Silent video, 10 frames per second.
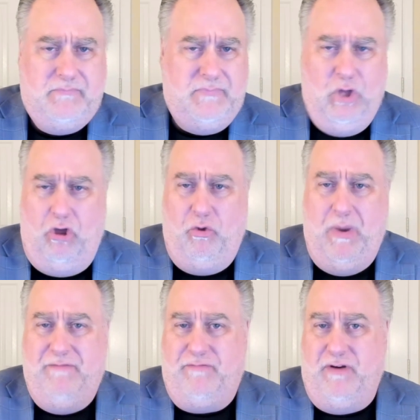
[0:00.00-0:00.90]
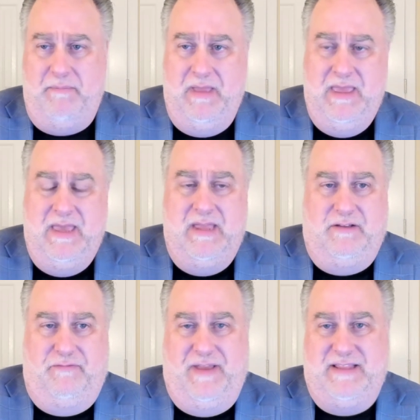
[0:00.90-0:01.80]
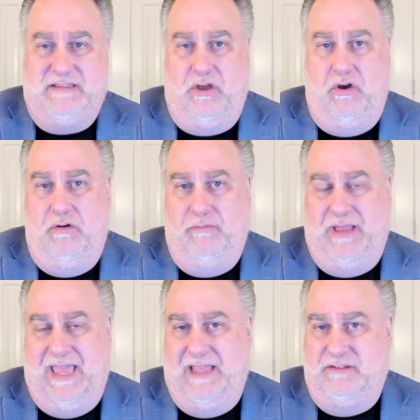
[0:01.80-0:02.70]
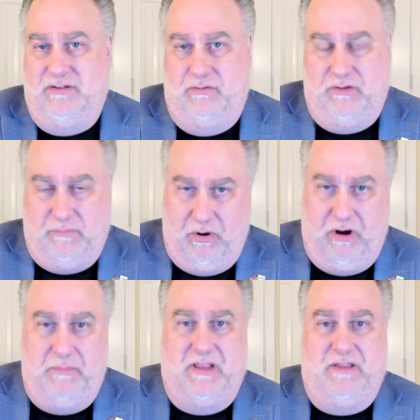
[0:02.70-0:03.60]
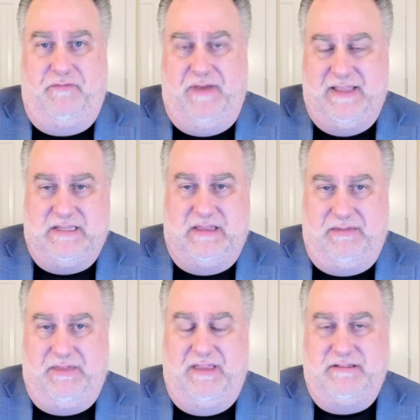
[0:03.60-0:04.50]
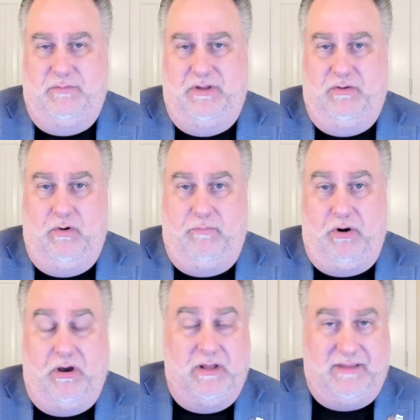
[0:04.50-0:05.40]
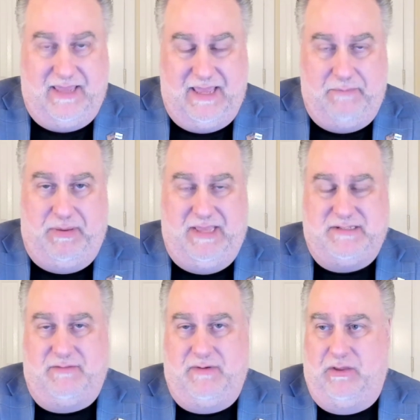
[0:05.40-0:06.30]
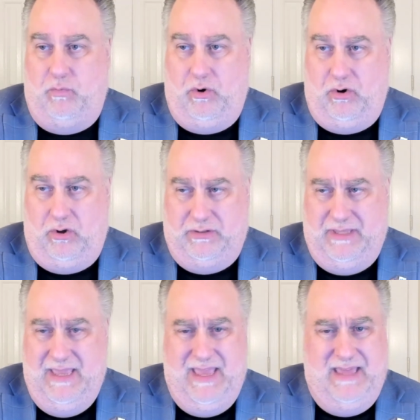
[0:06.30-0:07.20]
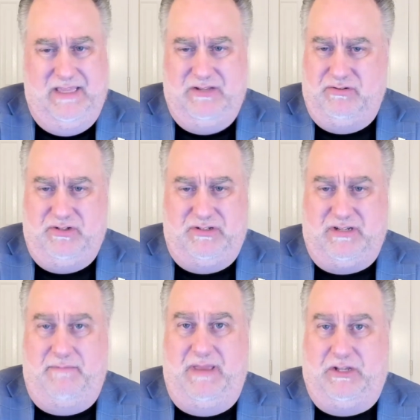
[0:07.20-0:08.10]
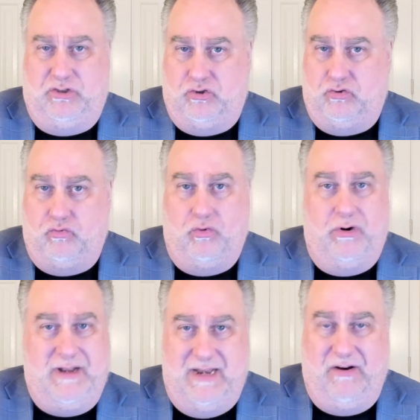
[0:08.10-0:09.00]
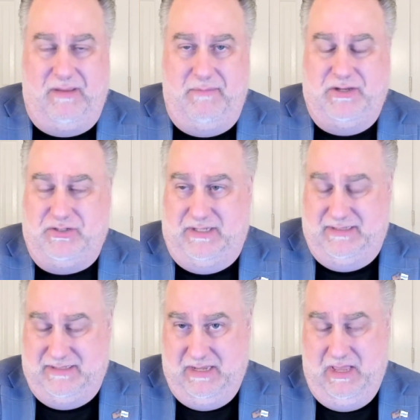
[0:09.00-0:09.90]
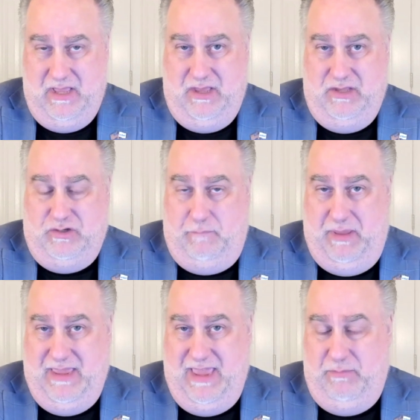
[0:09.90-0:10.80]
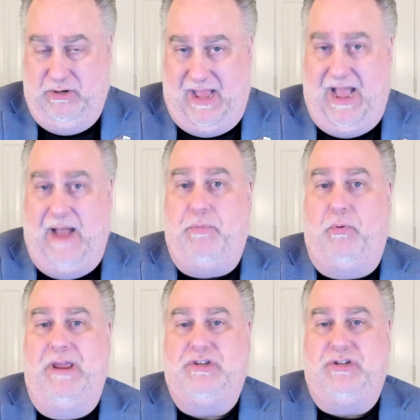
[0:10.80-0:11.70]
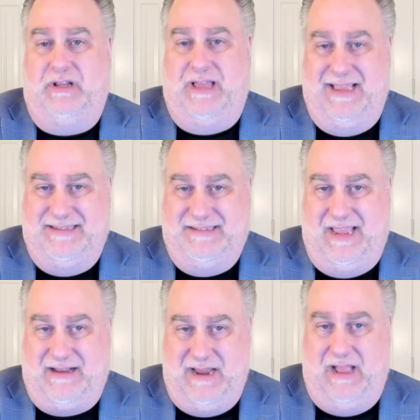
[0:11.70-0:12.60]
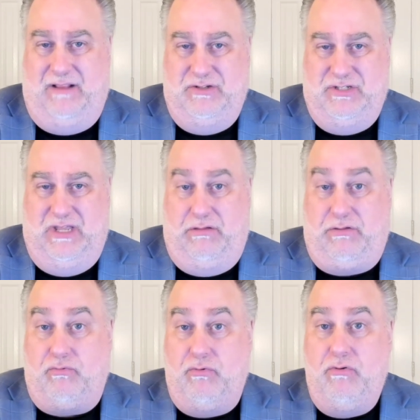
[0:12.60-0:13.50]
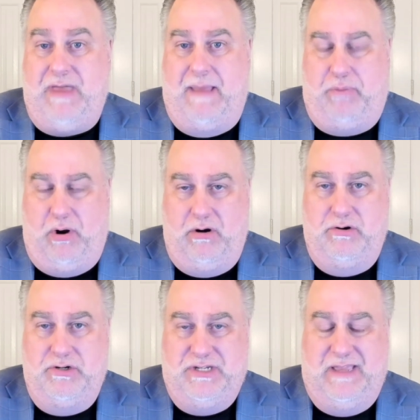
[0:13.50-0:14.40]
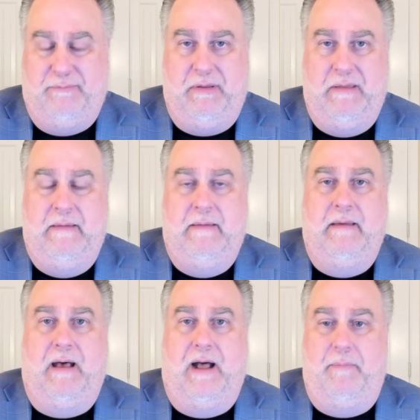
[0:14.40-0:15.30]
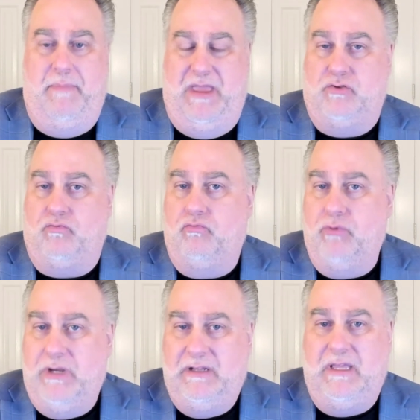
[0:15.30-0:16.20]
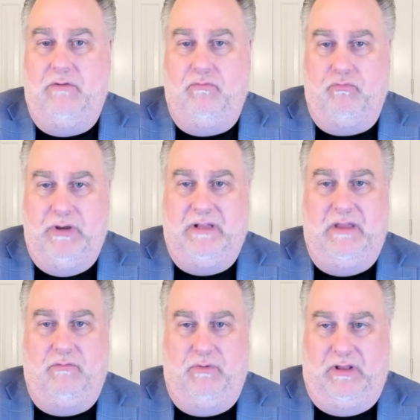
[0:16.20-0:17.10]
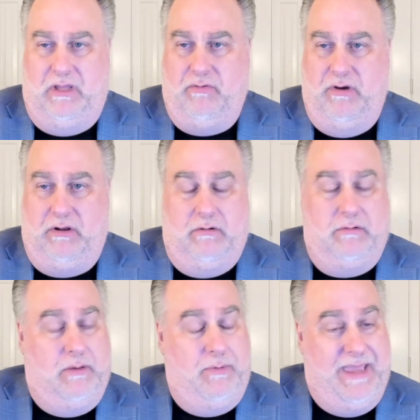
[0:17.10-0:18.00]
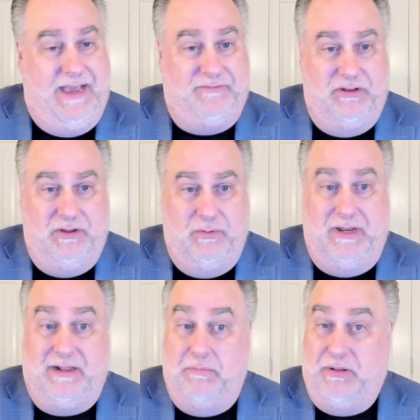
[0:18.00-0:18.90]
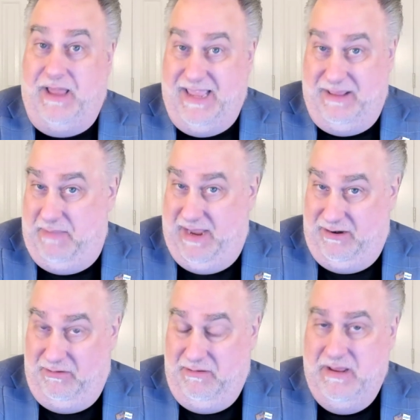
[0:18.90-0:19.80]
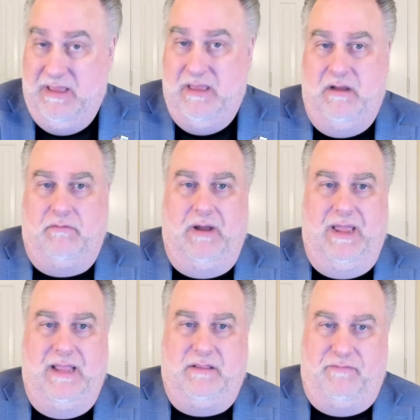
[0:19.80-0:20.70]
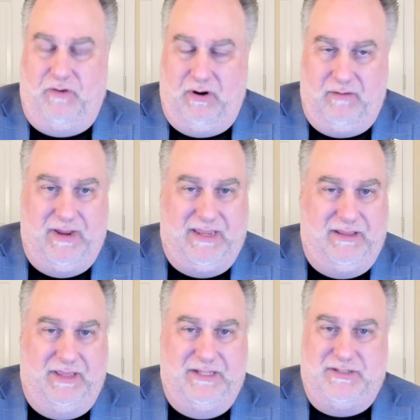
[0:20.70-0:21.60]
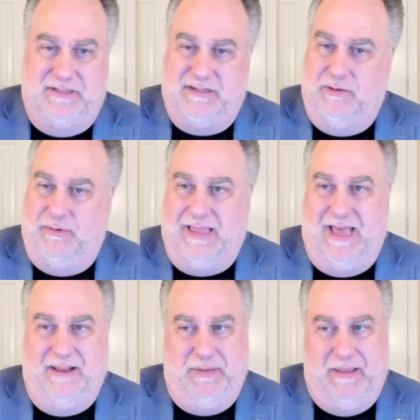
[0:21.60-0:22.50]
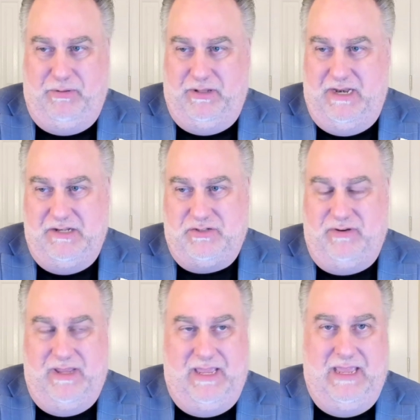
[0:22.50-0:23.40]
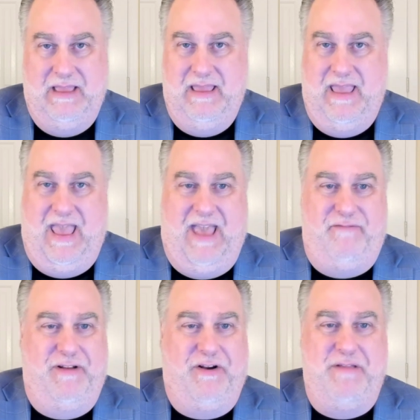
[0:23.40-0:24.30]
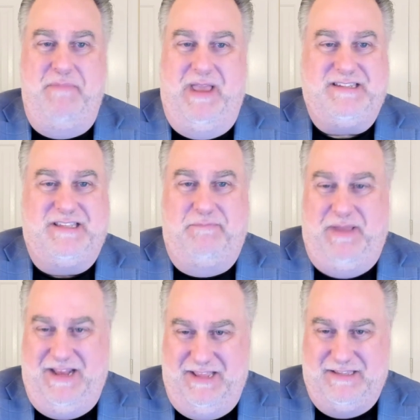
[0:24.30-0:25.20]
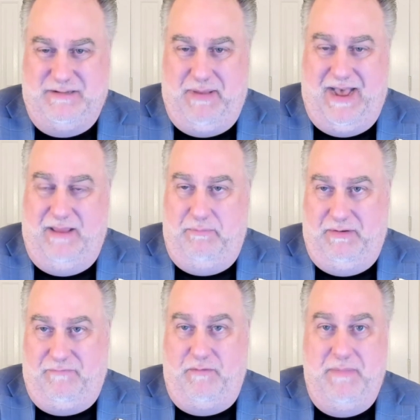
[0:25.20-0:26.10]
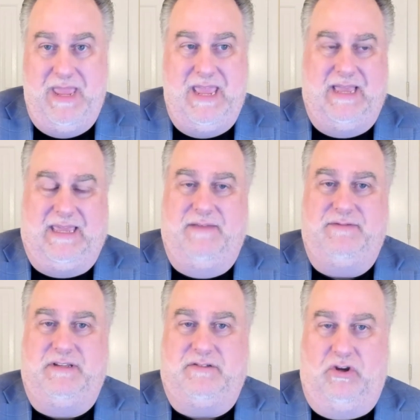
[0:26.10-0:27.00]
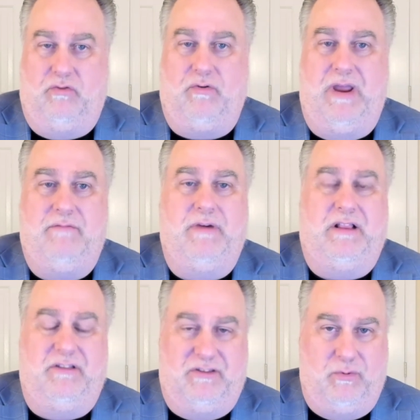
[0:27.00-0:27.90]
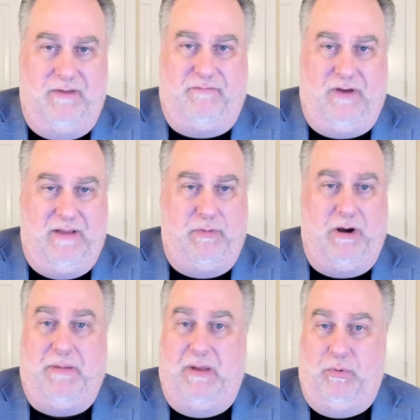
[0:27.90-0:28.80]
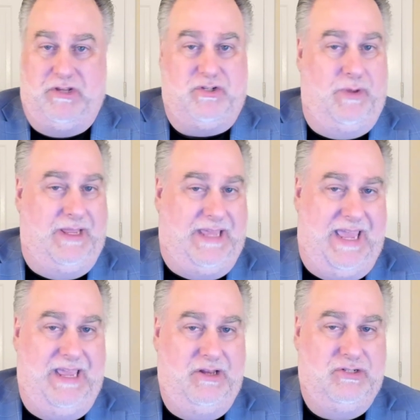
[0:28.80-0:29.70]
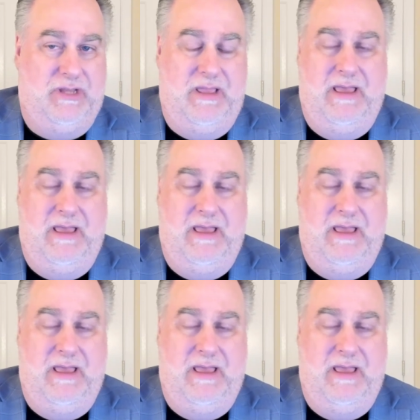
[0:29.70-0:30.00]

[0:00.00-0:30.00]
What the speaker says: all the way from defense of the homeland to the Department of Defense and the things that we do abroad to keep peace around the world, these are just some extraordinary missions. So being able to operationalize technology through that partnership is really, really, really critical. Now, we have to do it in a compliant manner, right? The FAR regulations, I know a lot of people in industry have very mixed opinions about it, but for me, it gives us a great regulatory framework by which to engage.